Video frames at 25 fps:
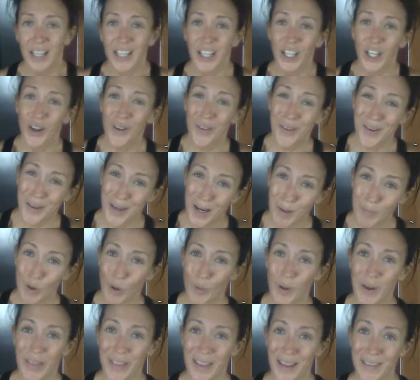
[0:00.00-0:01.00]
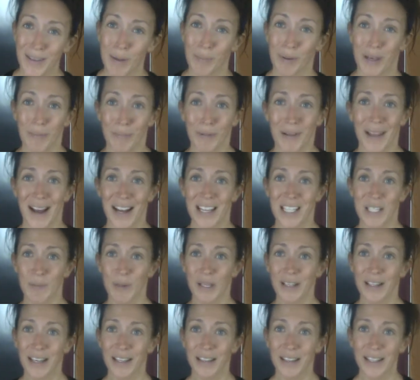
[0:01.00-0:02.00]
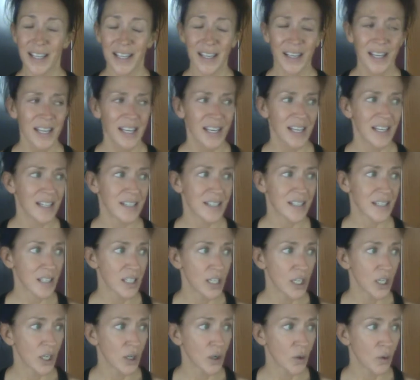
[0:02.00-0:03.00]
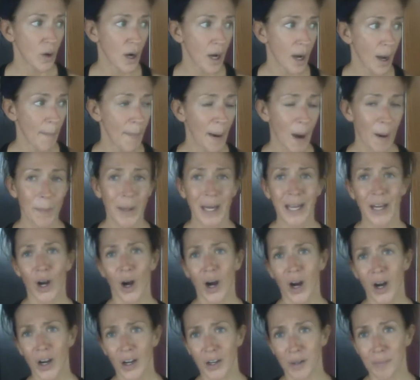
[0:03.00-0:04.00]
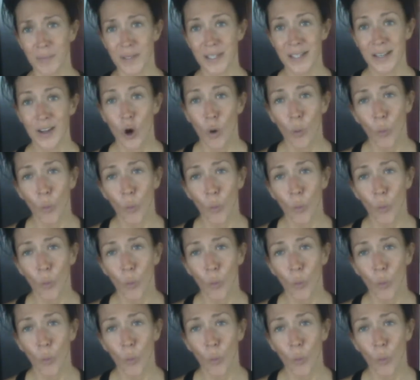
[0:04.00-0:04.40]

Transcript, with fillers: You know, the number one thing that people ask me lately is, you know, about my arms.